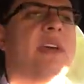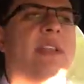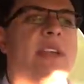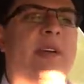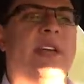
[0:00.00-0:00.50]

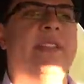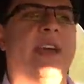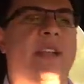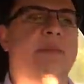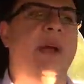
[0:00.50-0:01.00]
Now, in
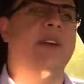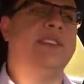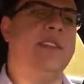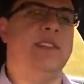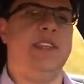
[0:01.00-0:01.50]
that
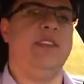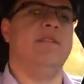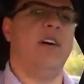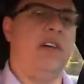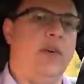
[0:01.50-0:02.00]
comparison, the
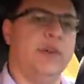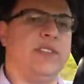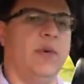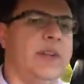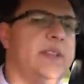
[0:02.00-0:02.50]
Volvo is
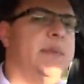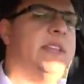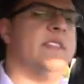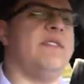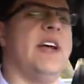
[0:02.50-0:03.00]
going to be
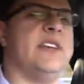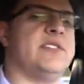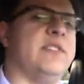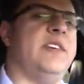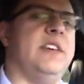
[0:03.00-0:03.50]
the
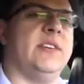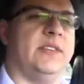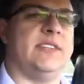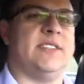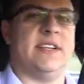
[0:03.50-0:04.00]
faster vehicle
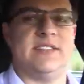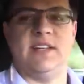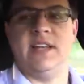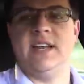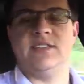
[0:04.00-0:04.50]
to sixty.
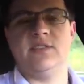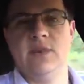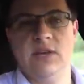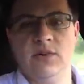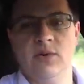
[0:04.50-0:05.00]
It has three
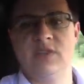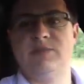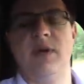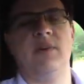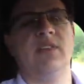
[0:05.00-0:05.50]
hundred
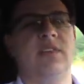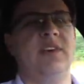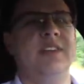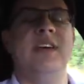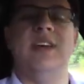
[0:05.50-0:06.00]
horsepower under the
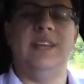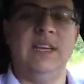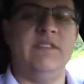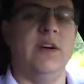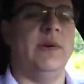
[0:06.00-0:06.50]
hood.
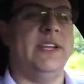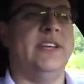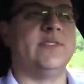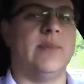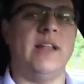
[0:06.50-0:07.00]
Even though it
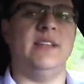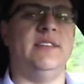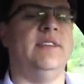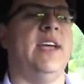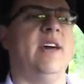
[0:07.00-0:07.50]
is
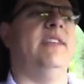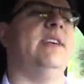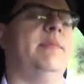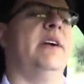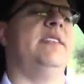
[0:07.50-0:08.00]
relatively heavy
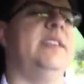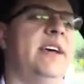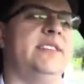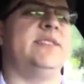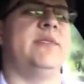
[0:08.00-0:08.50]
compared to the
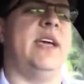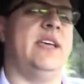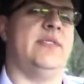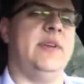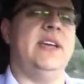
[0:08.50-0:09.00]
A
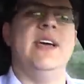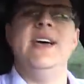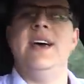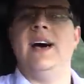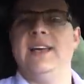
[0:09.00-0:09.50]
three,
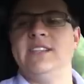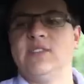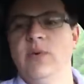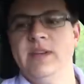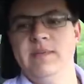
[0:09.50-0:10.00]
uh, it's
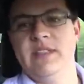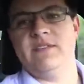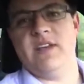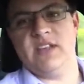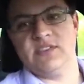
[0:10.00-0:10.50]
going to be the
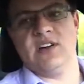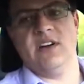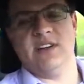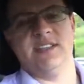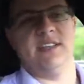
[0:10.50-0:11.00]
faster
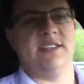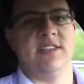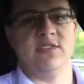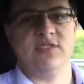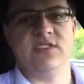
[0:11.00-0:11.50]
car to sixty,
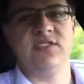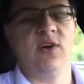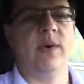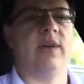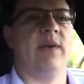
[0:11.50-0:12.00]
and there's just
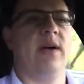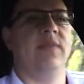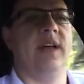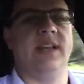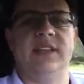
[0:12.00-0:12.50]
no way around
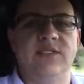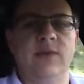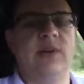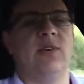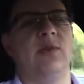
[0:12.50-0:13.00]
that. It has
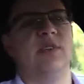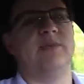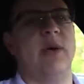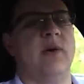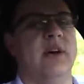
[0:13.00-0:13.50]
three hundred
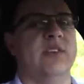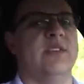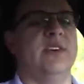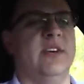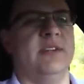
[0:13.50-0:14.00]
horsepower under
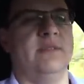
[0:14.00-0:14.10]
the hood.